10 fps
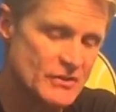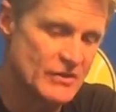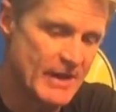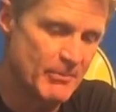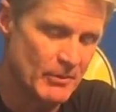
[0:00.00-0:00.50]

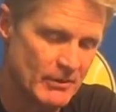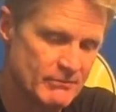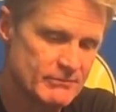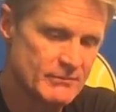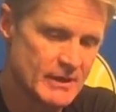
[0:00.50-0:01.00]
example
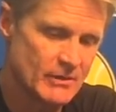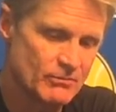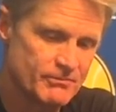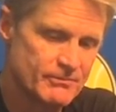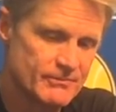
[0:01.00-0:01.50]
uh,
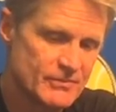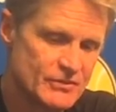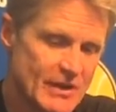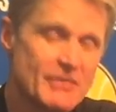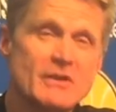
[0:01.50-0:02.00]

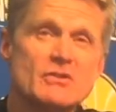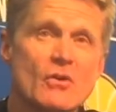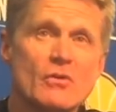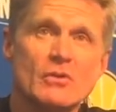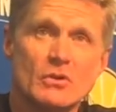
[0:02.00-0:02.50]
set the
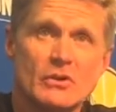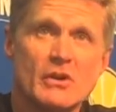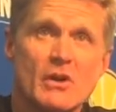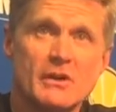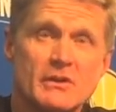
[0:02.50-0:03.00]
tone early
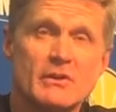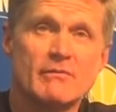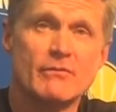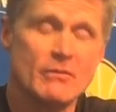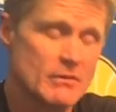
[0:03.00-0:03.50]
on here
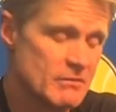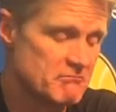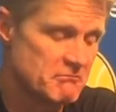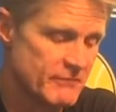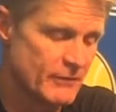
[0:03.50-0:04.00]
for
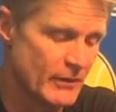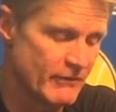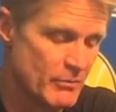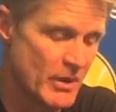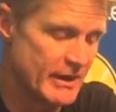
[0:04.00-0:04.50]
for
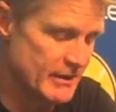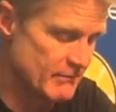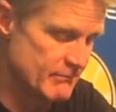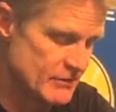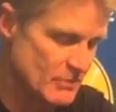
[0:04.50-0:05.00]
everybody
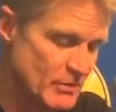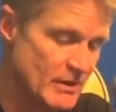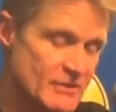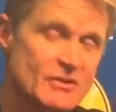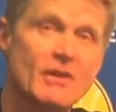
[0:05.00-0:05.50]
to to be
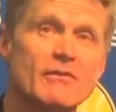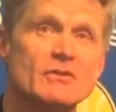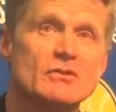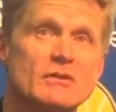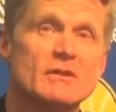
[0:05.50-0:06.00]

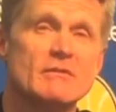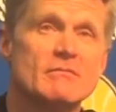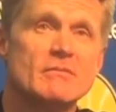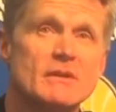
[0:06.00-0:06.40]
unselfish and to